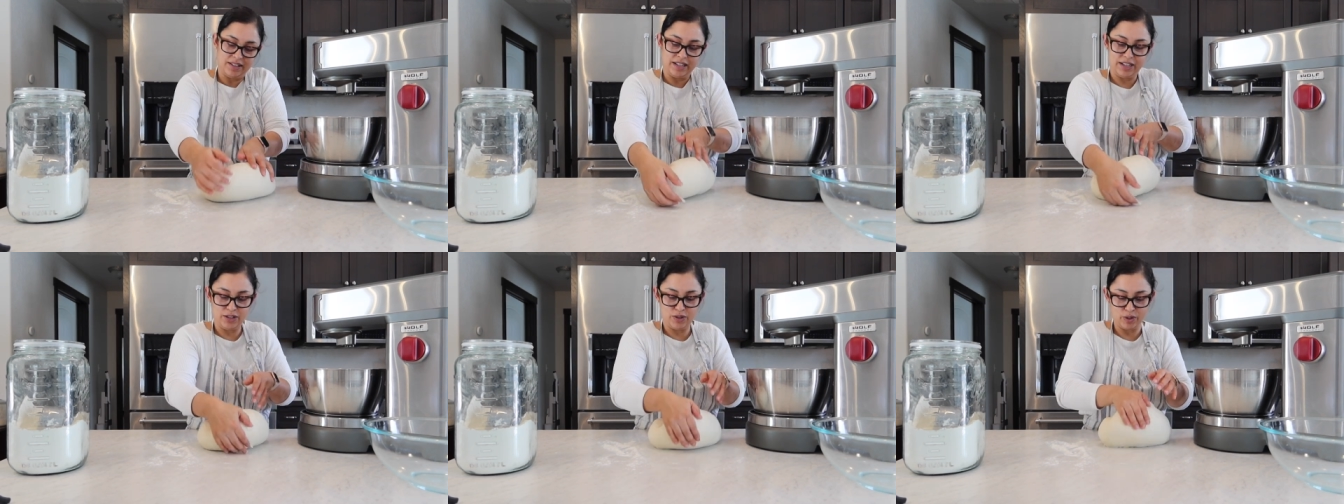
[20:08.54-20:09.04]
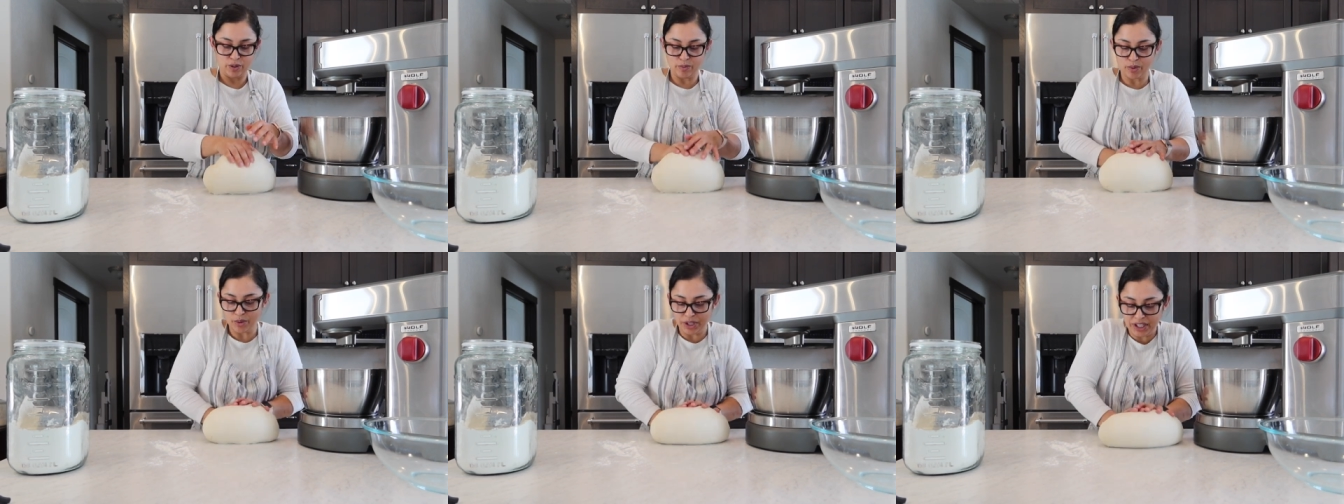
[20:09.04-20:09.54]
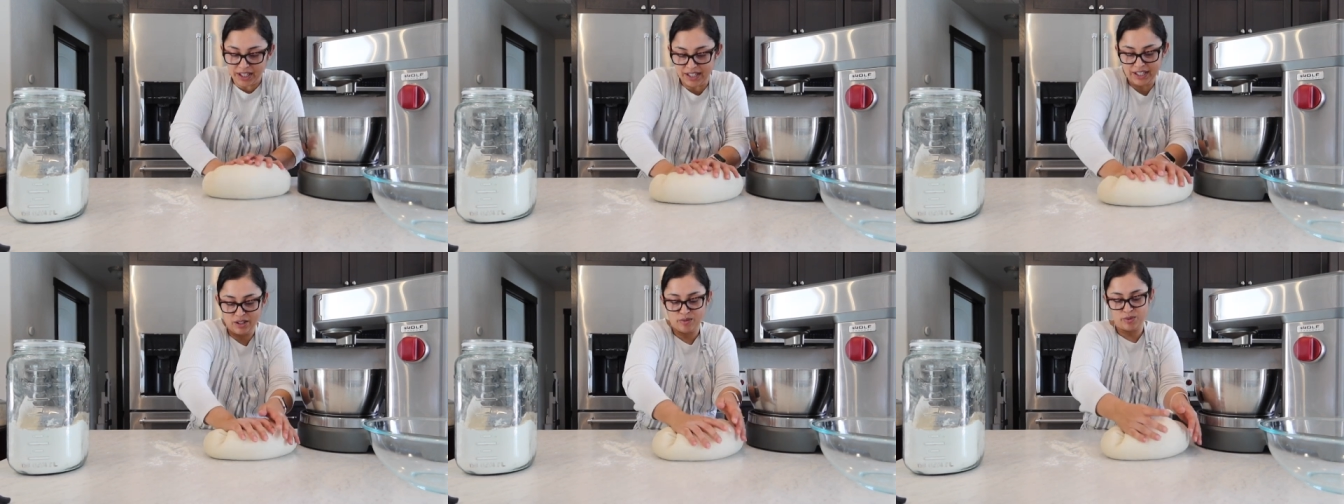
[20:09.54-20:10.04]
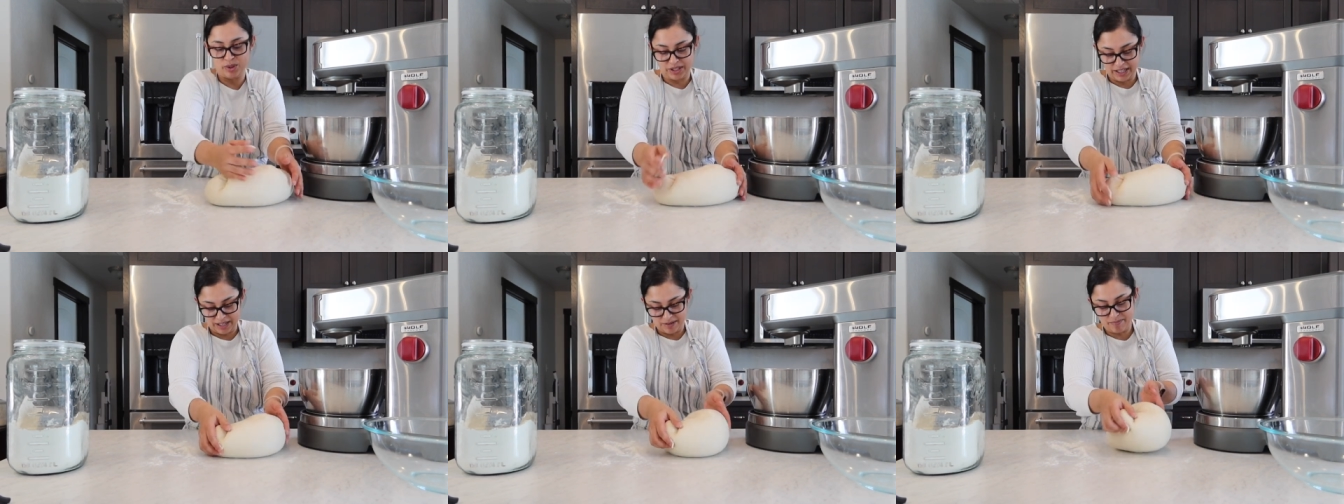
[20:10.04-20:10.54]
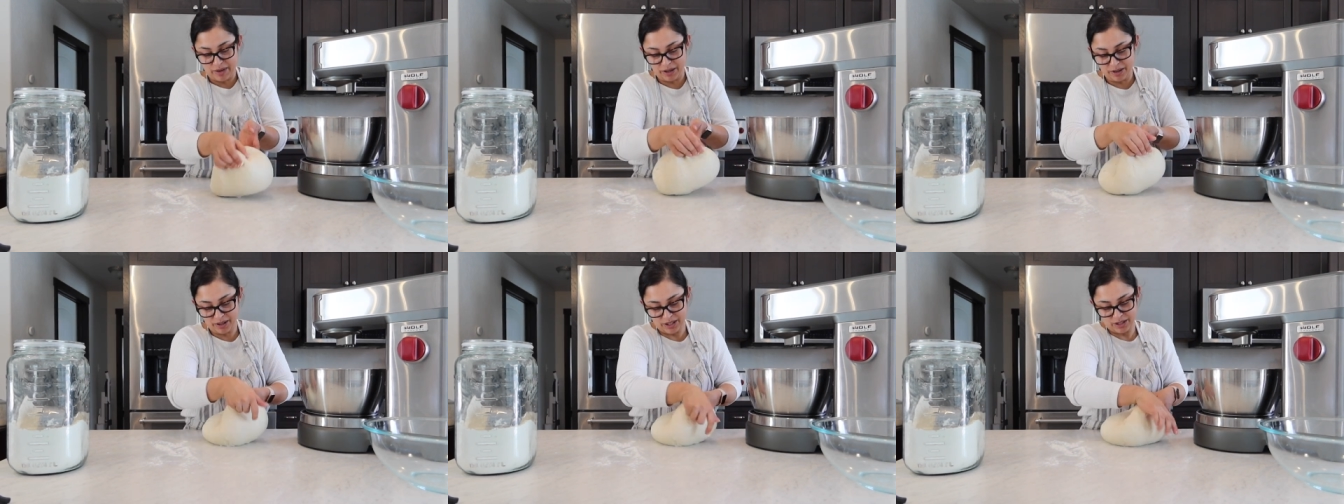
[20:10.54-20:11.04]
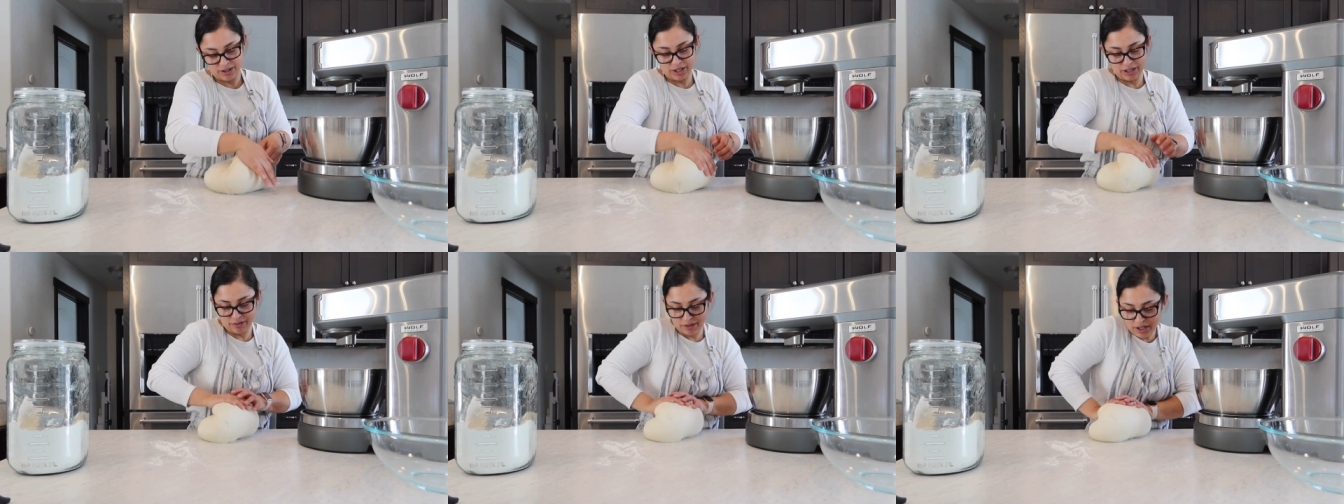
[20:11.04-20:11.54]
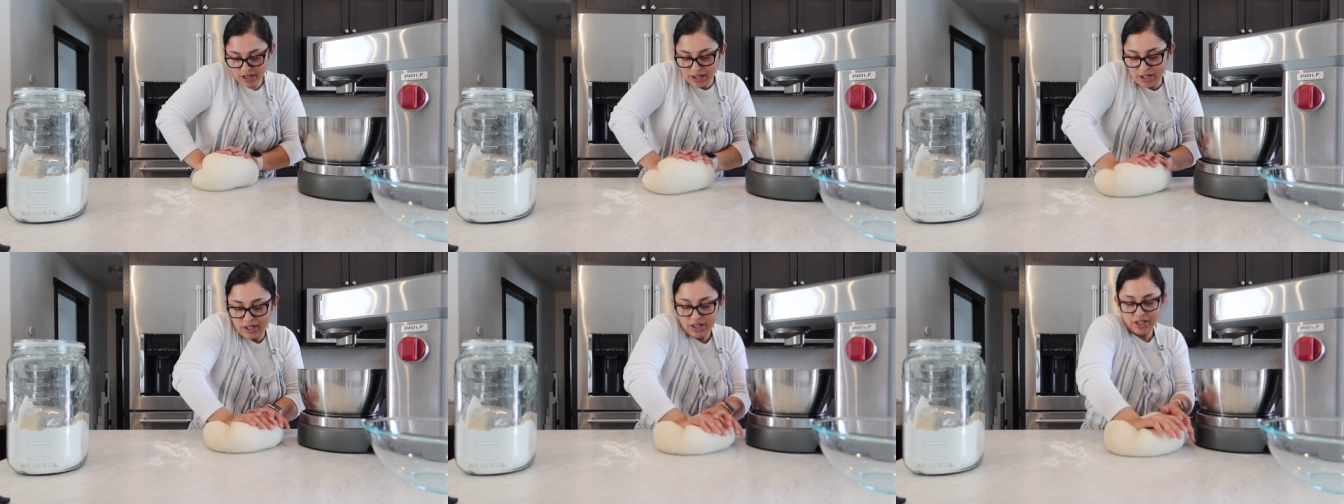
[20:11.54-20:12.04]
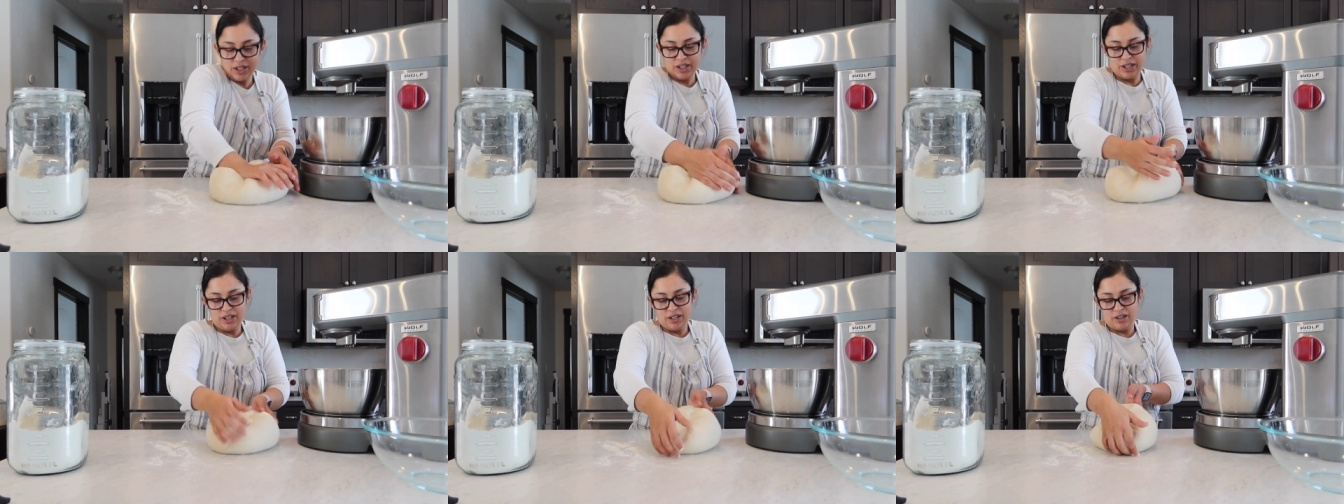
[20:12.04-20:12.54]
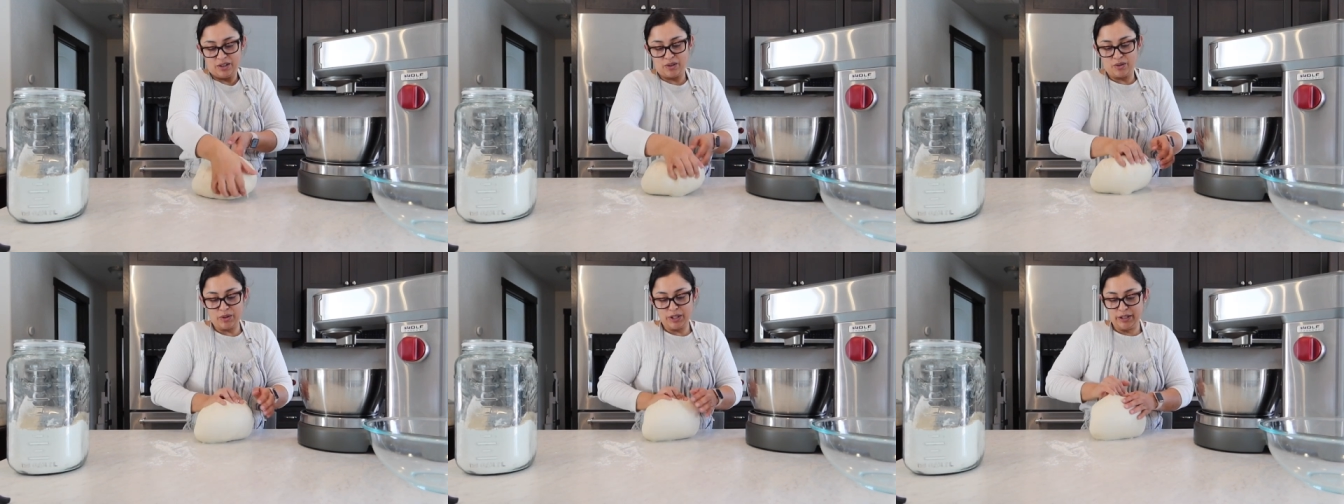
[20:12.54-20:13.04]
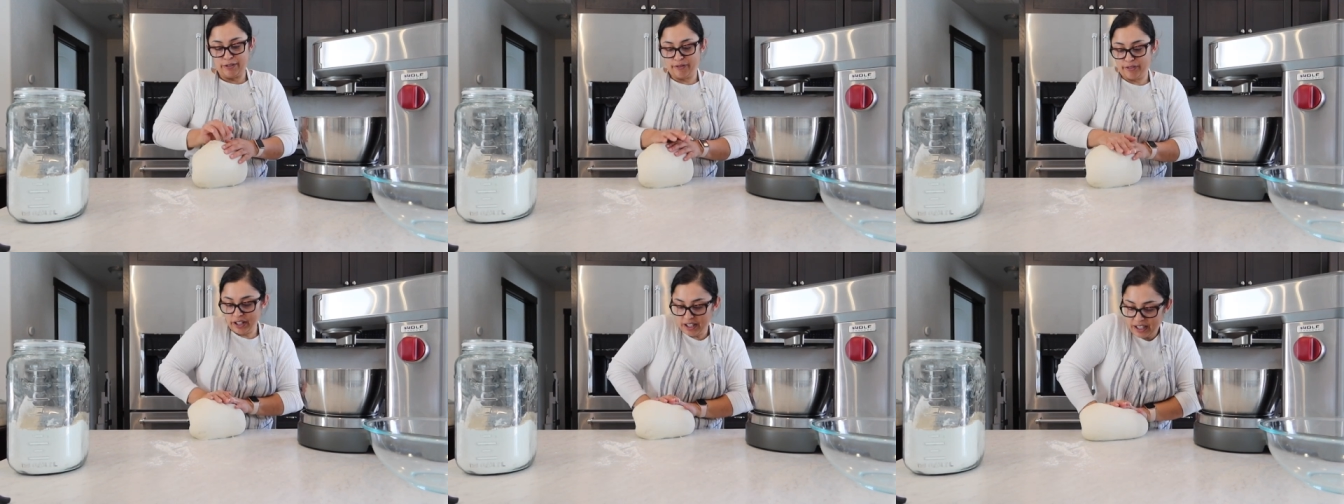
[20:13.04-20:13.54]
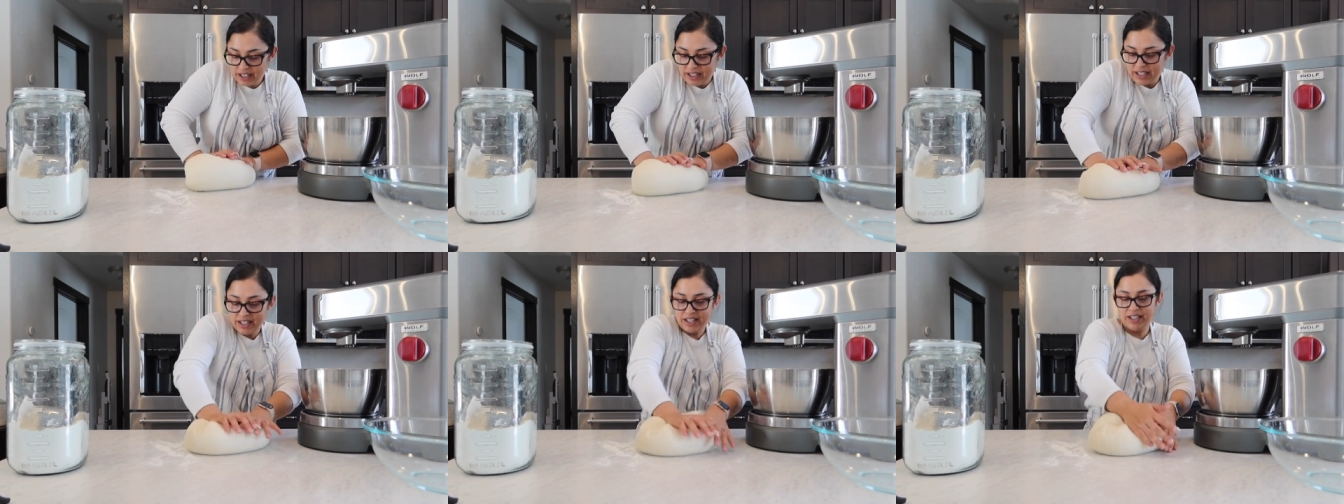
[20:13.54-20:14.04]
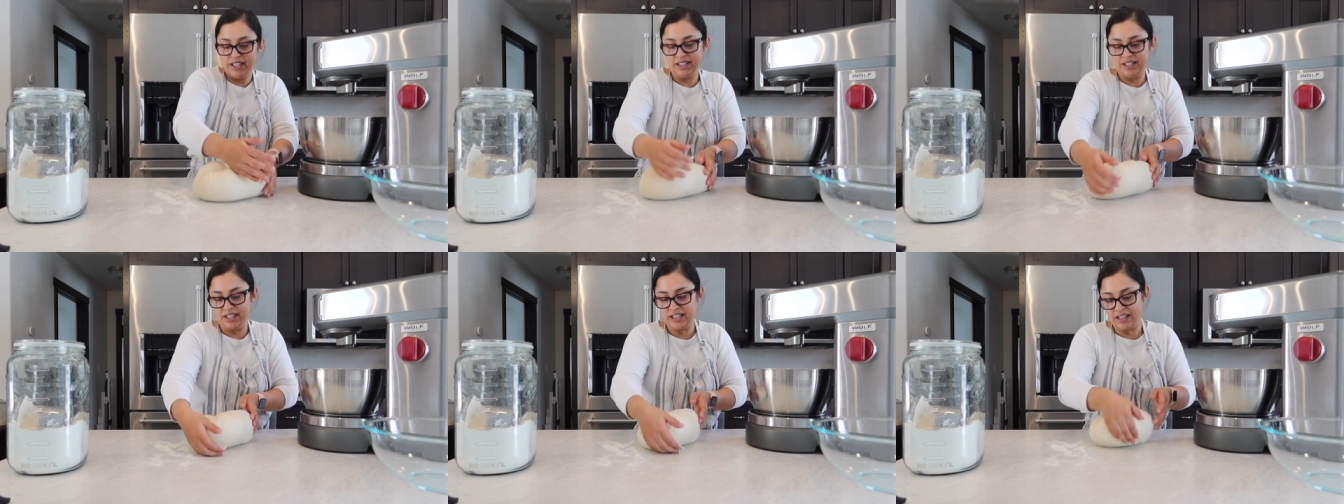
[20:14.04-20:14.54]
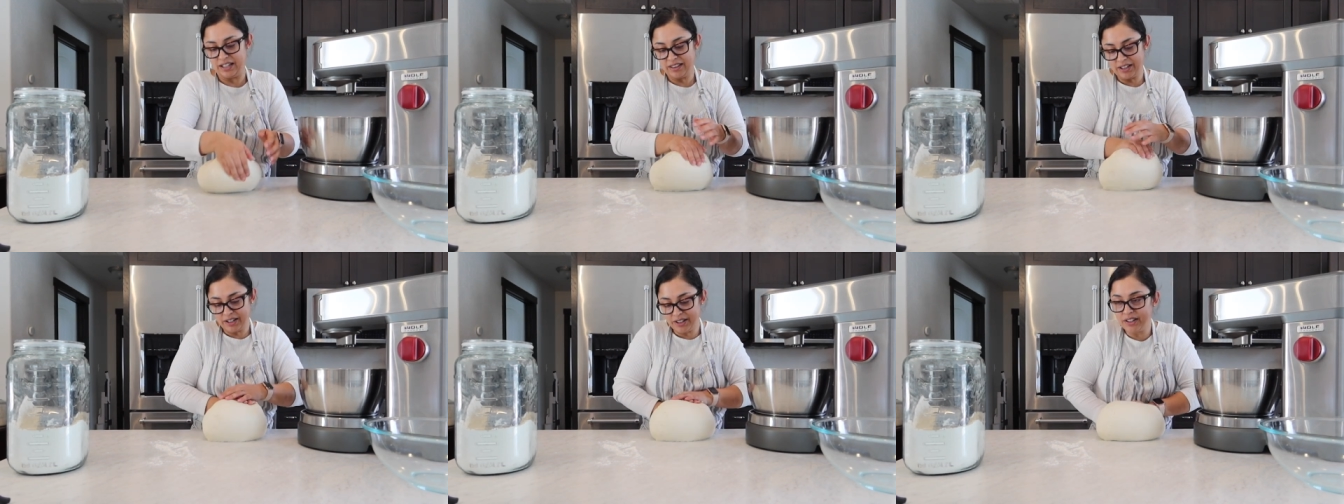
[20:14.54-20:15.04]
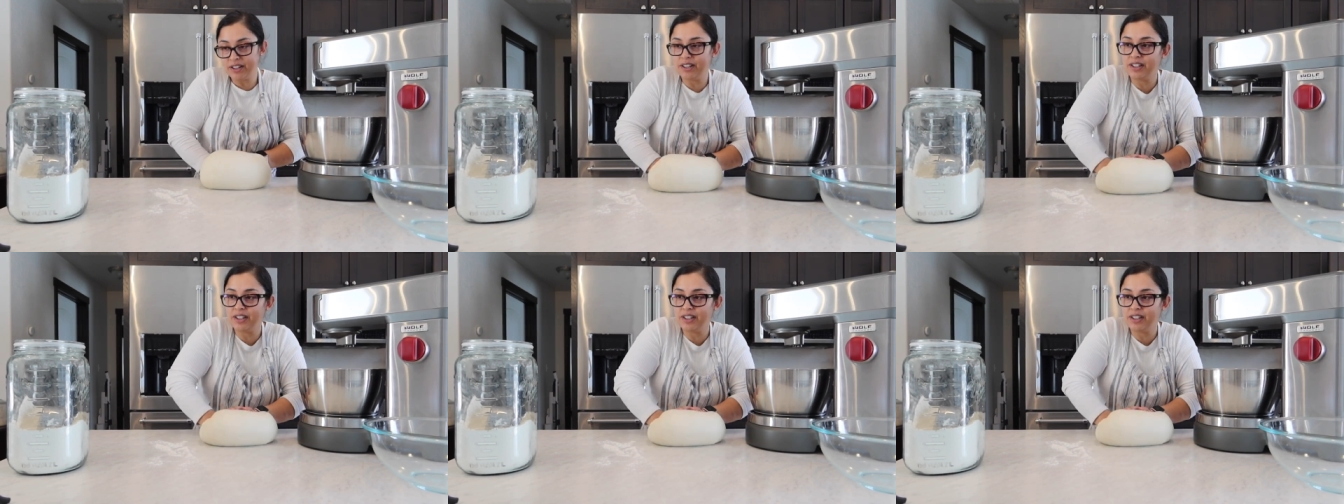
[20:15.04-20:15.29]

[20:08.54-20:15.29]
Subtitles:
And to a point, I almost like it better because you can really feel it and get in there.